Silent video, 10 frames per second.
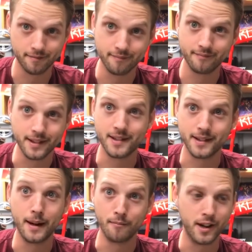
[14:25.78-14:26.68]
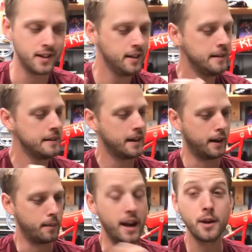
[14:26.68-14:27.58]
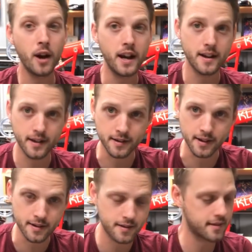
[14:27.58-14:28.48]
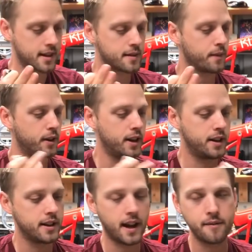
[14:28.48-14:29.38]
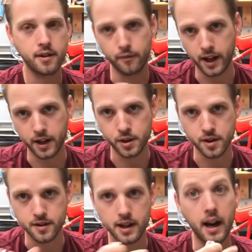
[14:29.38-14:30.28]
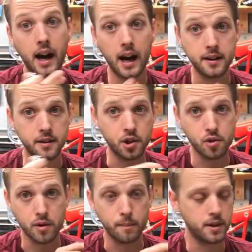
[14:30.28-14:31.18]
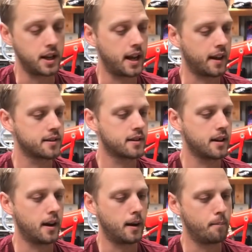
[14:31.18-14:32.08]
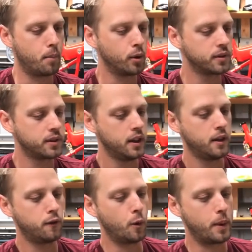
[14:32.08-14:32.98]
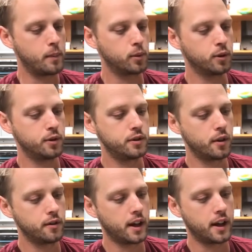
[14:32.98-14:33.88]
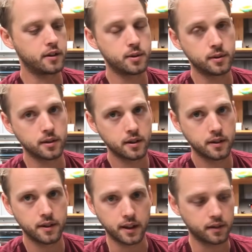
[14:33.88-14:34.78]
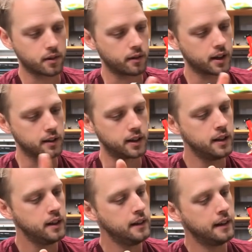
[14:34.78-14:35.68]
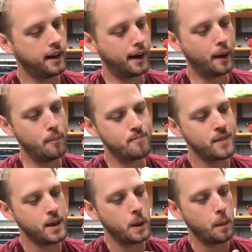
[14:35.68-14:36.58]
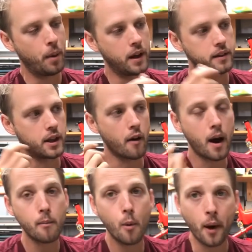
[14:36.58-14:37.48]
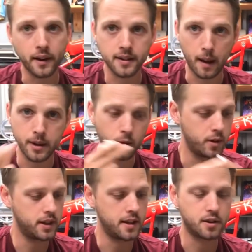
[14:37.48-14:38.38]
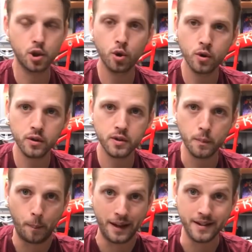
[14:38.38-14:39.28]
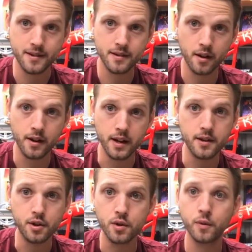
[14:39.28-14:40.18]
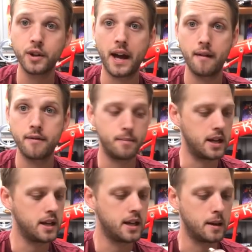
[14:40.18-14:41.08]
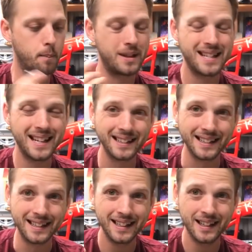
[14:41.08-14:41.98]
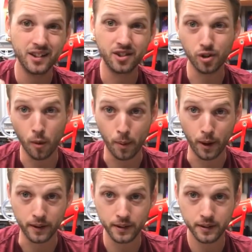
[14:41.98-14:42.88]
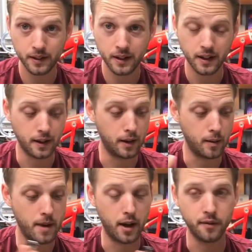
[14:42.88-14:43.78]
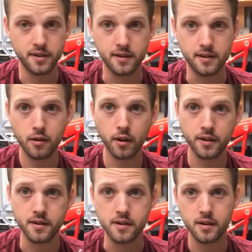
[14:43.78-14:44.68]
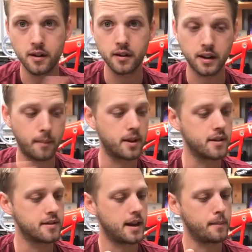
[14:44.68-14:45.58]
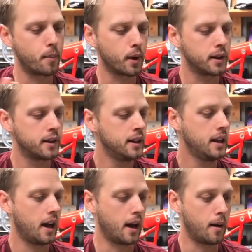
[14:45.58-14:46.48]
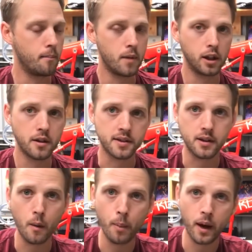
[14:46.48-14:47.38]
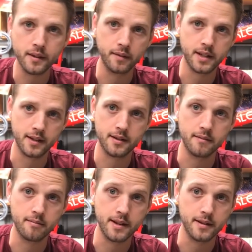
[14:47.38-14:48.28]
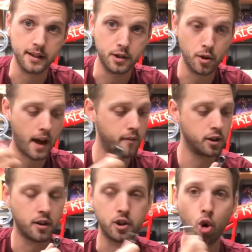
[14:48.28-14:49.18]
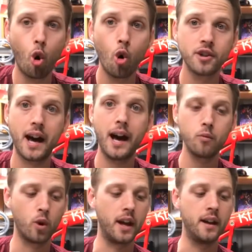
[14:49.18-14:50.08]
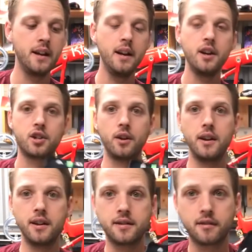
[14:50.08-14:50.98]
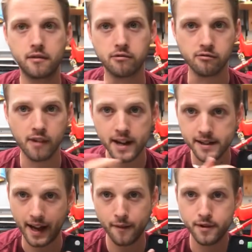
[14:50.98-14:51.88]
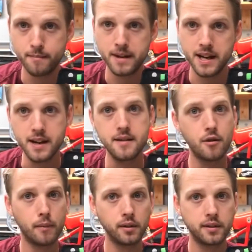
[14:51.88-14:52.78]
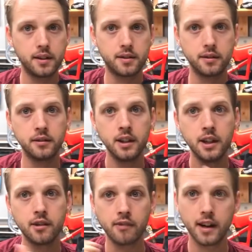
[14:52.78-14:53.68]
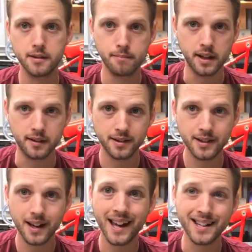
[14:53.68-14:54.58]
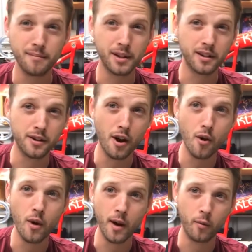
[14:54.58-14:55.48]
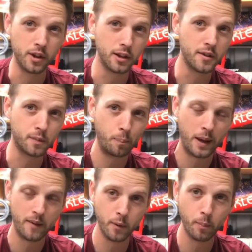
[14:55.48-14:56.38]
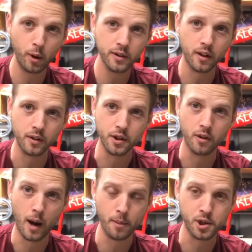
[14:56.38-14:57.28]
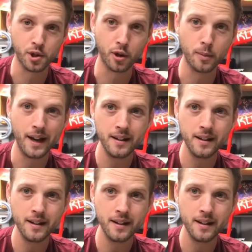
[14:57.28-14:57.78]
it's dumb, right? Anyway, it exists. That's fine. They have their advantages. They are harder to strip than a hex bolt for people who don't know how to torque things correctly. But there are more bikes coming with these Torx bits, so it is useful to have them in here, particularly Scott bikes. And obviously Syncros and Scott come under the same umbrella. A lot of Scott bikes I've tested recently do have a lot of Torx hardware, so it's great to have them in your multi-tool rather than being stuck out in the middle of nowhere with a loose pivot bolt on the upper shock mount